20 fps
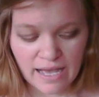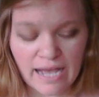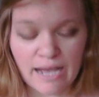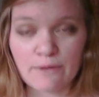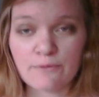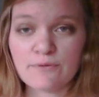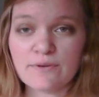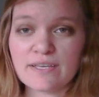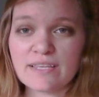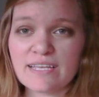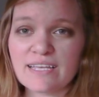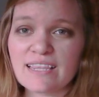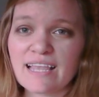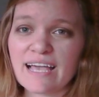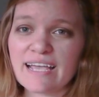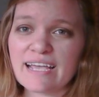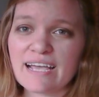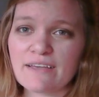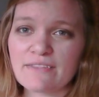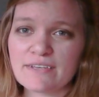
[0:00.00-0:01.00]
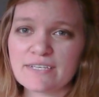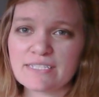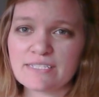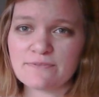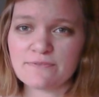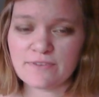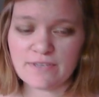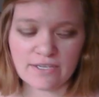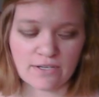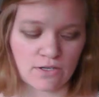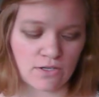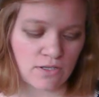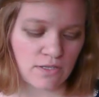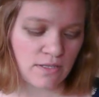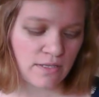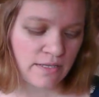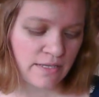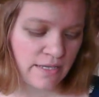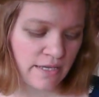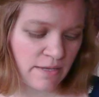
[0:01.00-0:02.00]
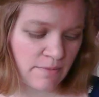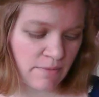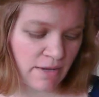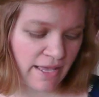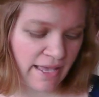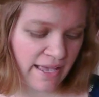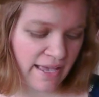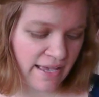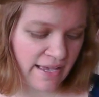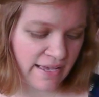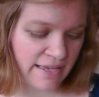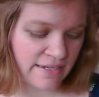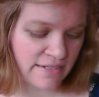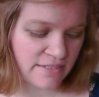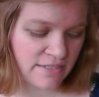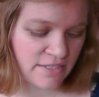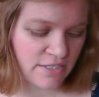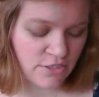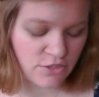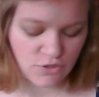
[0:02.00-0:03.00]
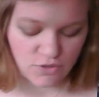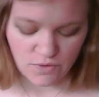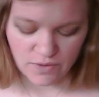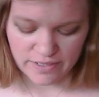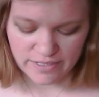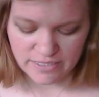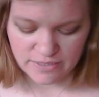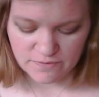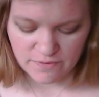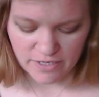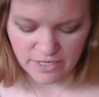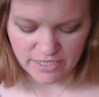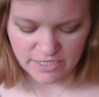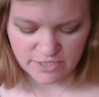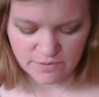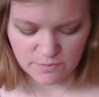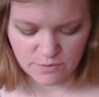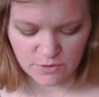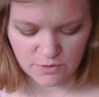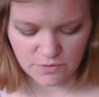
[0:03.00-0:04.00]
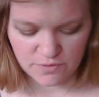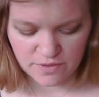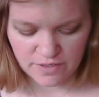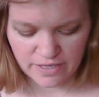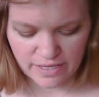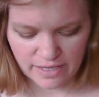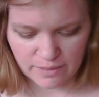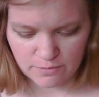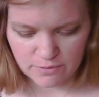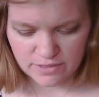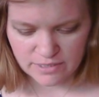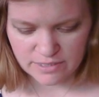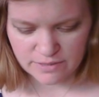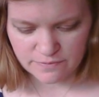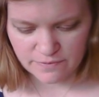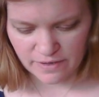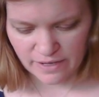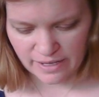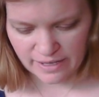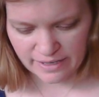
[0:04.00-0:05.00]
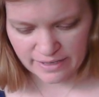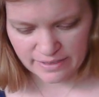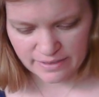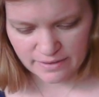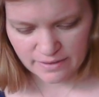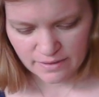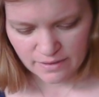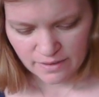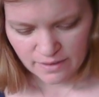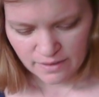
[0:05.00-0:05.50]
I really like how these feel in my hands. The join is very smooth. The cable is fine.